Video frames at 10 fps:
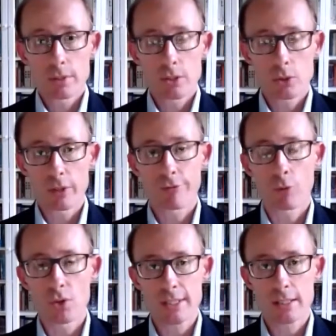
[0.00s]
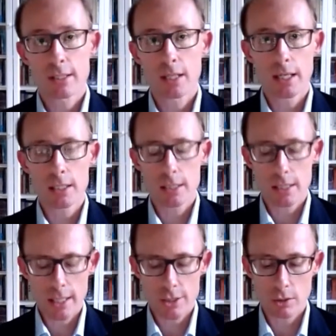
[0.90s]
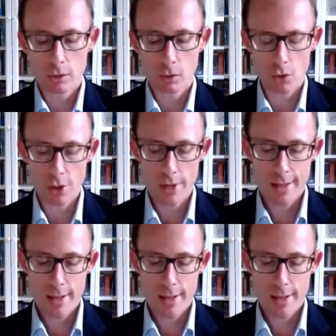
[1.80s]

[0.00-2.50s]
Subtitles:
to enforce international law